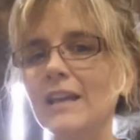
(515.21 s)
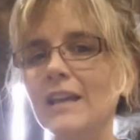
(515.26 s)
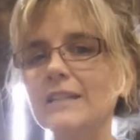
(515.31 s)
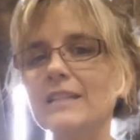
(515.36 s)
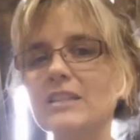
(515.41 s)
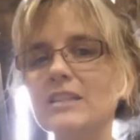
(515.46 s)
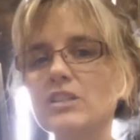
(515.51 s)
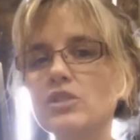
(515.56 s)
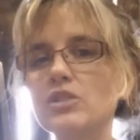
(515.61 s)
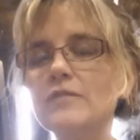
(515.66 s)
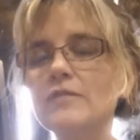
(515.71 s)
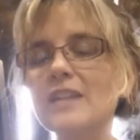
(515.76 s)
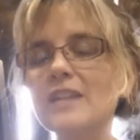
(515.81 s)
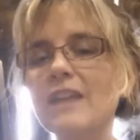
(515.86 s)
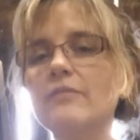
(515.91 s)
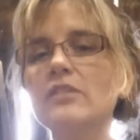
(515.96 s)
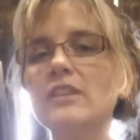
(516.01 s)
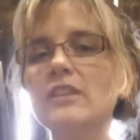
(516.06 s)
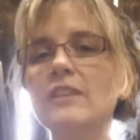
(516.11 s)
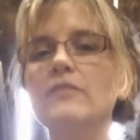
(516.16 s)
It's that you've
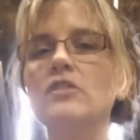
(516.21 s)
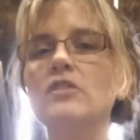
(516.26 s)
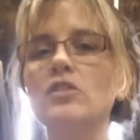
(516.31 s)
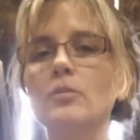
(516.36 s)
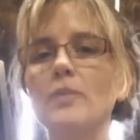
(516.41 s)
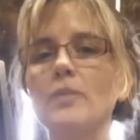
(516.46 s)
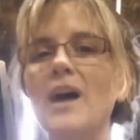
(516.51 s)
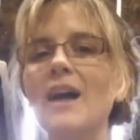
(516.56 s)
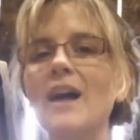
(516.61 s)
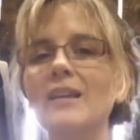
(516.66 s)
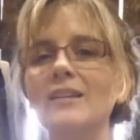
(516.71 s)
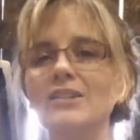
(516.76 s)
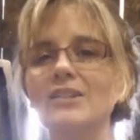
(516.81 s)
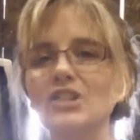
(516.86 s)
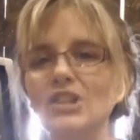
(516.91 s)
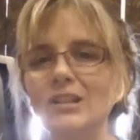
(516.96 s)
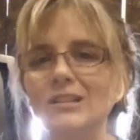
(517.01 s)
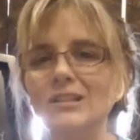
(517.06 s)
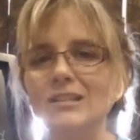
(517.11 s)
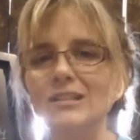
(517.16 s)
never given your body a
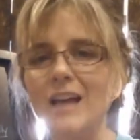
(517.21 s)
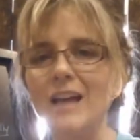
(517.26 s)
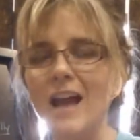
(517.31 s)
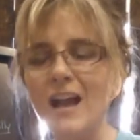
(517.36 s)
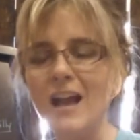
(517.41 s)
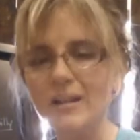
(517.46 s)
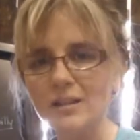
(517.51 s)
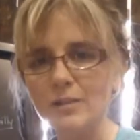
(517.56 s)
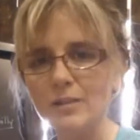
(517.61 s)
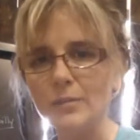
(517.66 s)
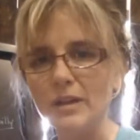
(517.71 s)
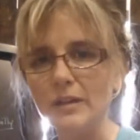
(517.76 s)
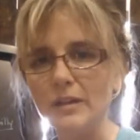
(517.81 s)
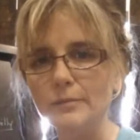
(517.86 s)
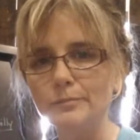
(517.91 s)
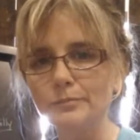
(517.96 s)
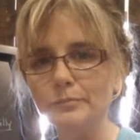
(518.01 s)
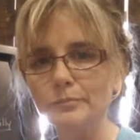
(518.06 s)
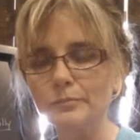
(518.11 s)
chance to acclimate.